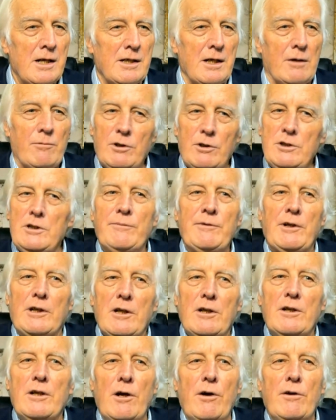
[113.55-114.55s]
So what you've
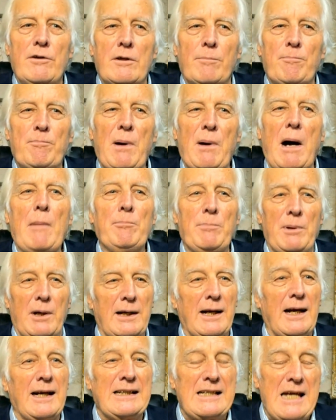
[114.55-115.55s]
got to do is to pump
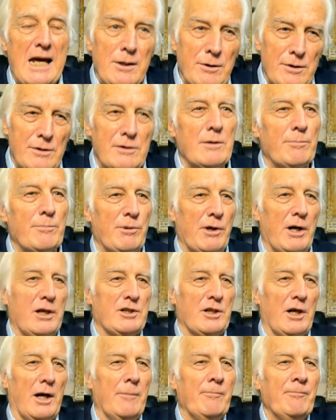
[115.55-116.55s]
it against the
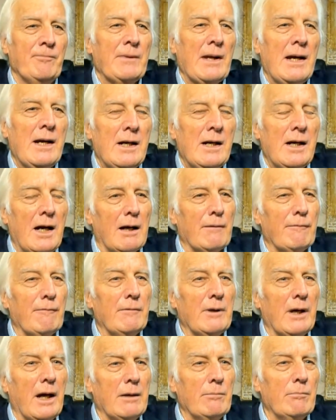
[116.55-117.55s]
pressure
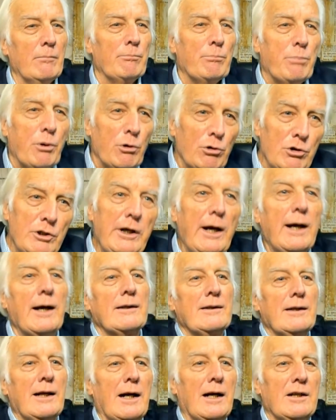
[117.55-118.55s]
and push
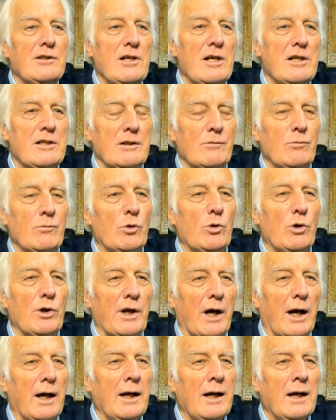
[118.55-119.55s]
out the artesian
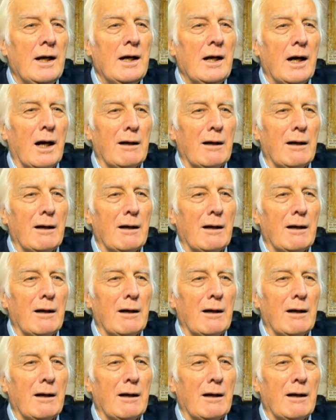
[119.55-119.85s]
water